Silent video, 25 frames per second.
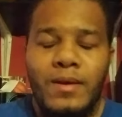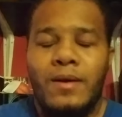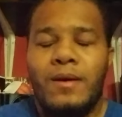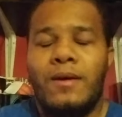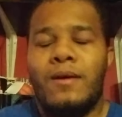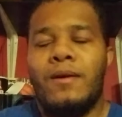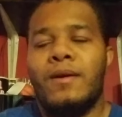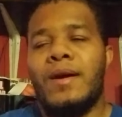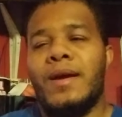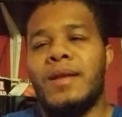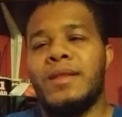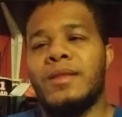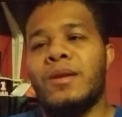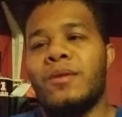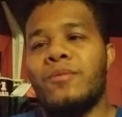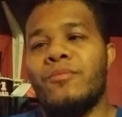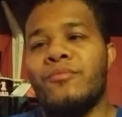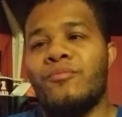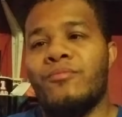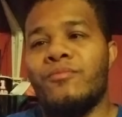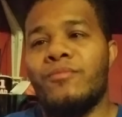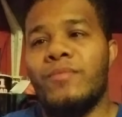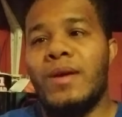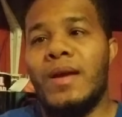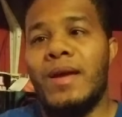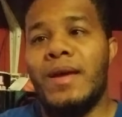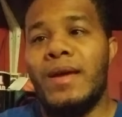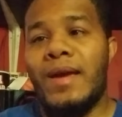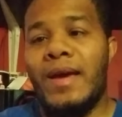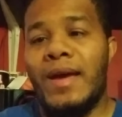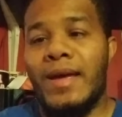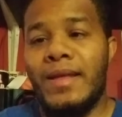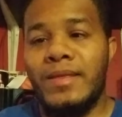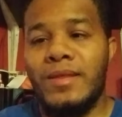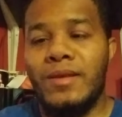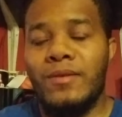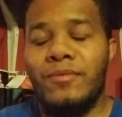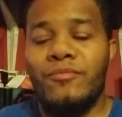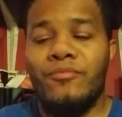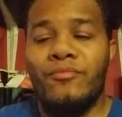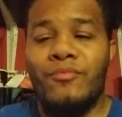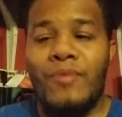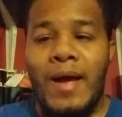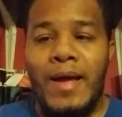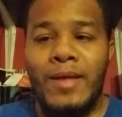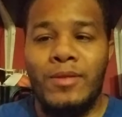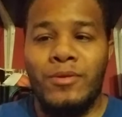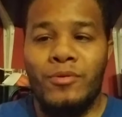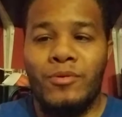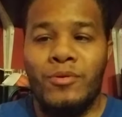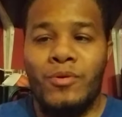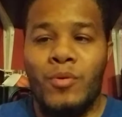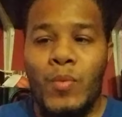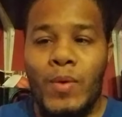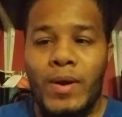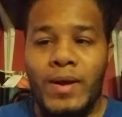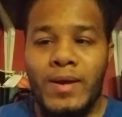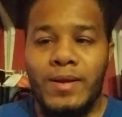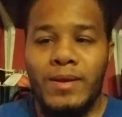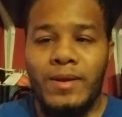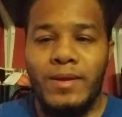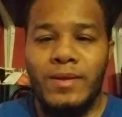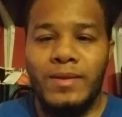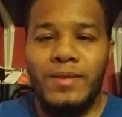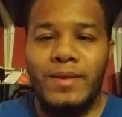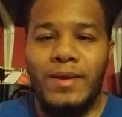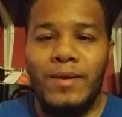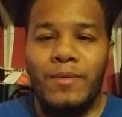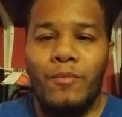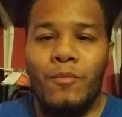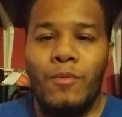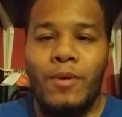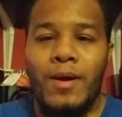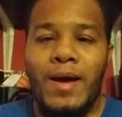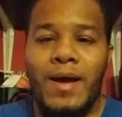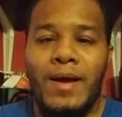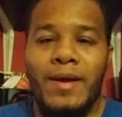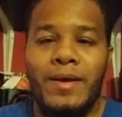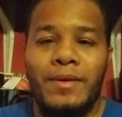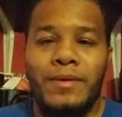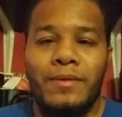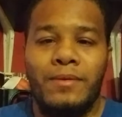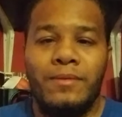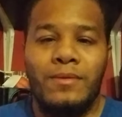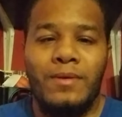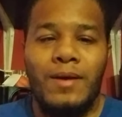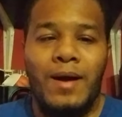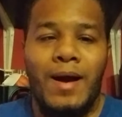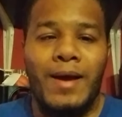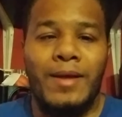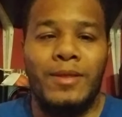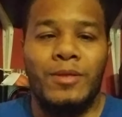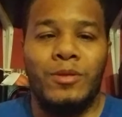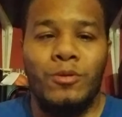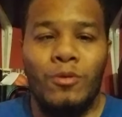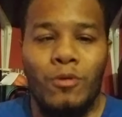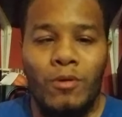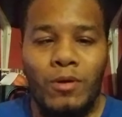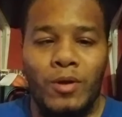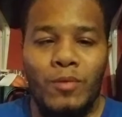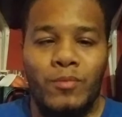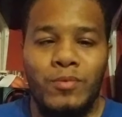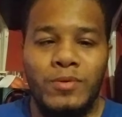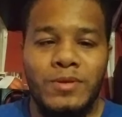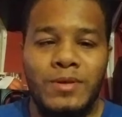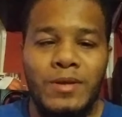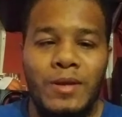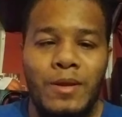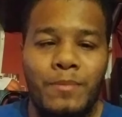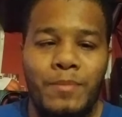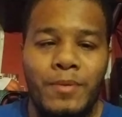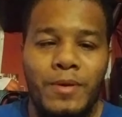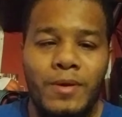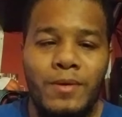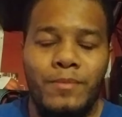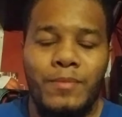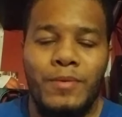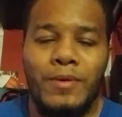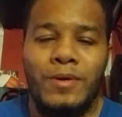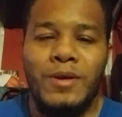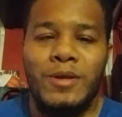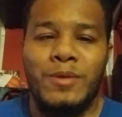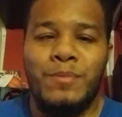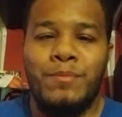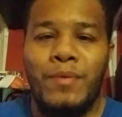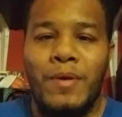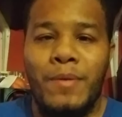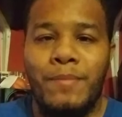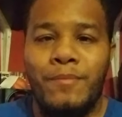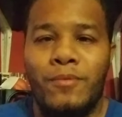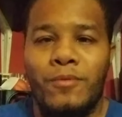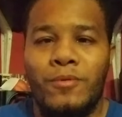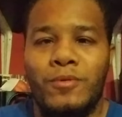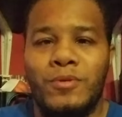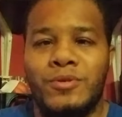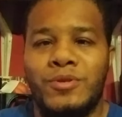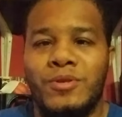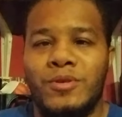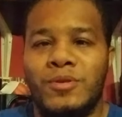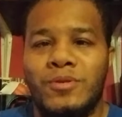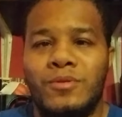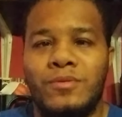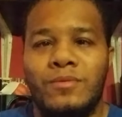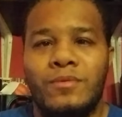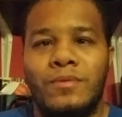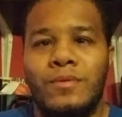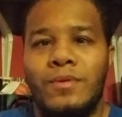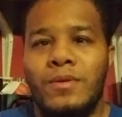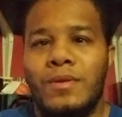it ended rather quickly than what I thought it was going to be, because Pitbull is